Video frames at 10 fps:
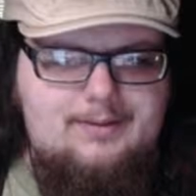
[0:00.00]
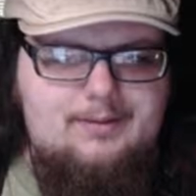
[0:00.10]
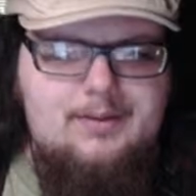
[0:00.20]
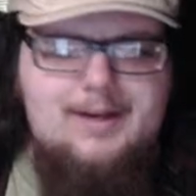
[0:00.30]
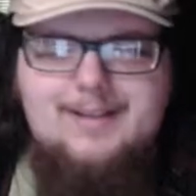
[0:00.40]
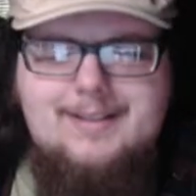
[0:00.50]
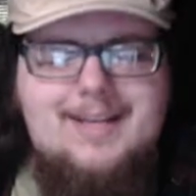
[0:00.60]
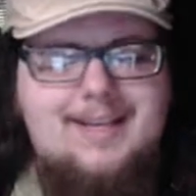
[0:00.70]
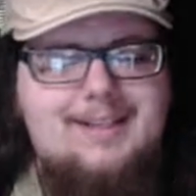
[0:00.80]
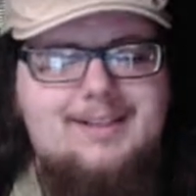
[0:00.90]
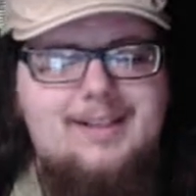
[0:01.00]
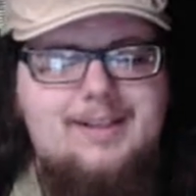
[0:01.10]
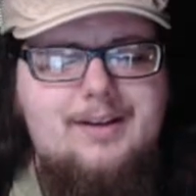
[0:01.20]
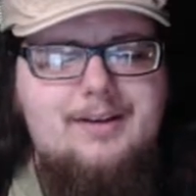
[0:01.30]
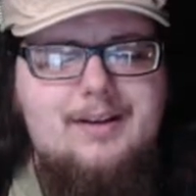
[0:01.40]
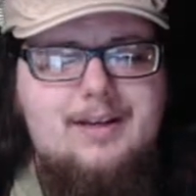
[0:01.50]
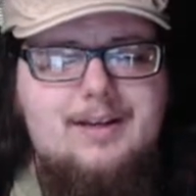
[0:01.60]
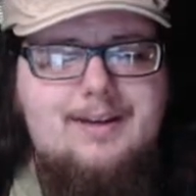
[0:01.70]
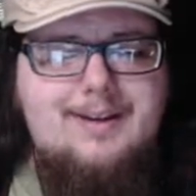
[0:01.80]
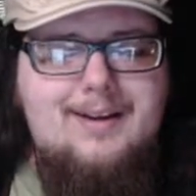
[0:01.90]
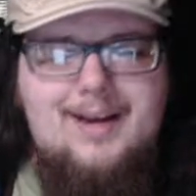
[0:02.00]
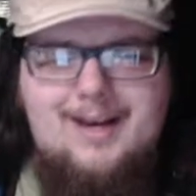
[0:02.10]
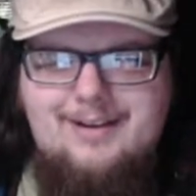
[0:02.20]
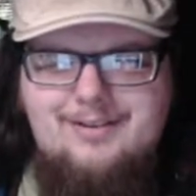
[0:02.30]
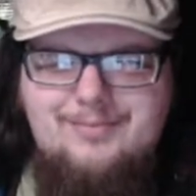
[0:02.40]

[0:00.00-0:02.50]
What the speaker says: Well, I guess technically they're kind of